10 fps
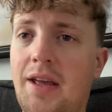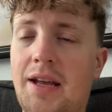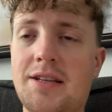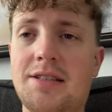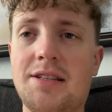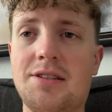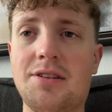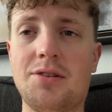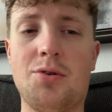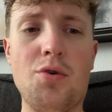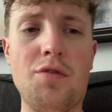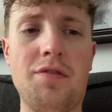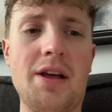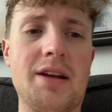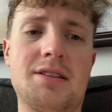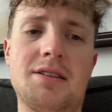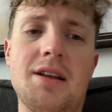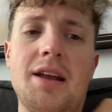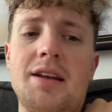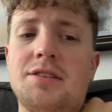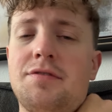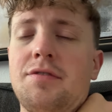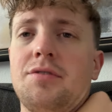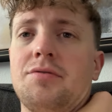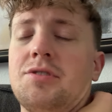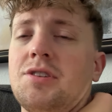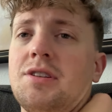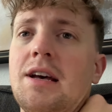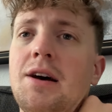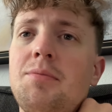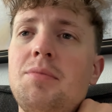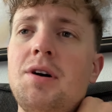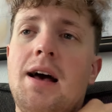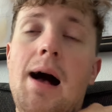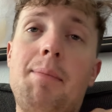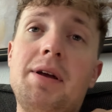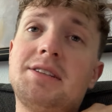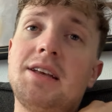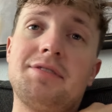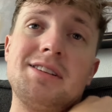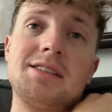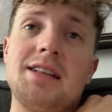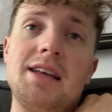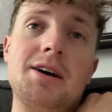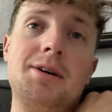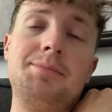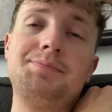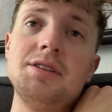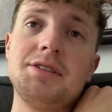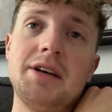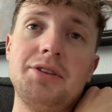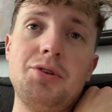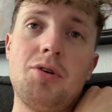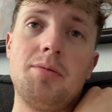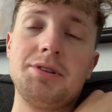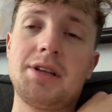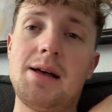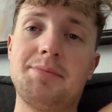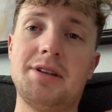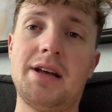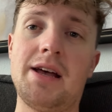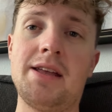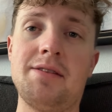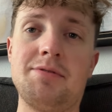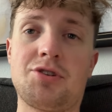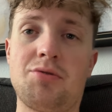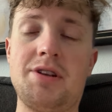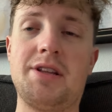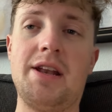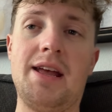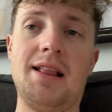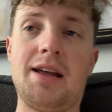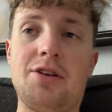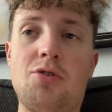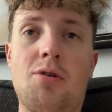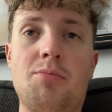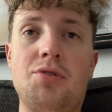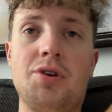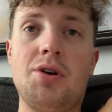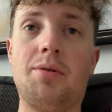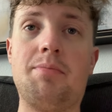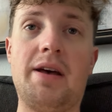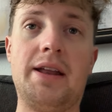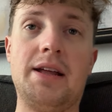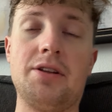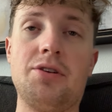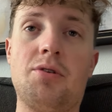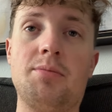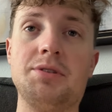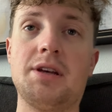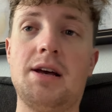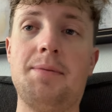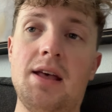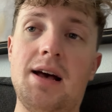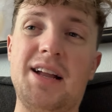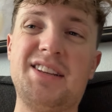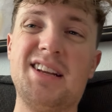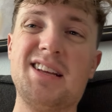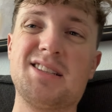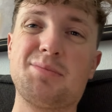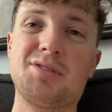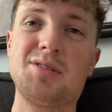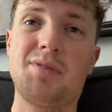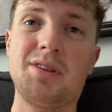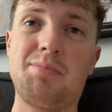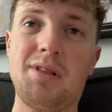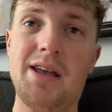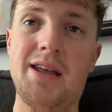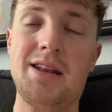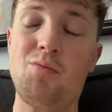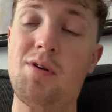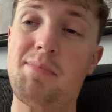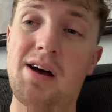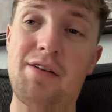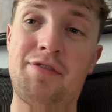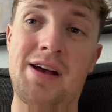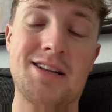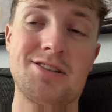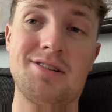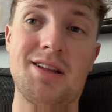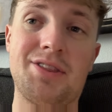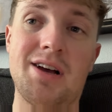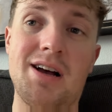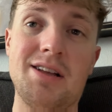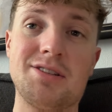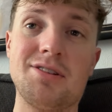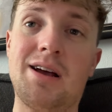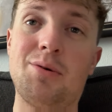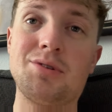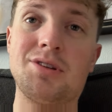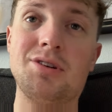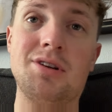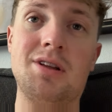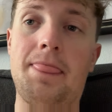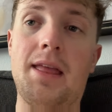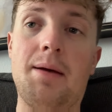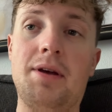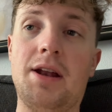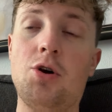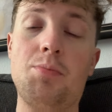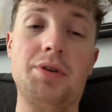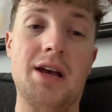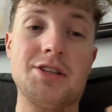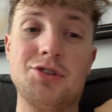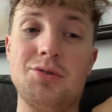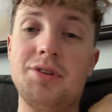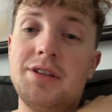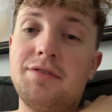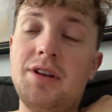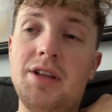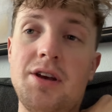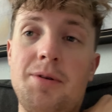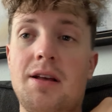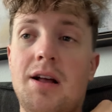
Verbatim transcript: I guess that's a cool flex, I guess, for just now, but I basically have to stay up until normal time tonight and treat today like normal and go to bed at a normal time. I did get some sleep on the plane. It went by faster than I thought, so that was good. Yeah, man, I hope you guys enjoyed this video.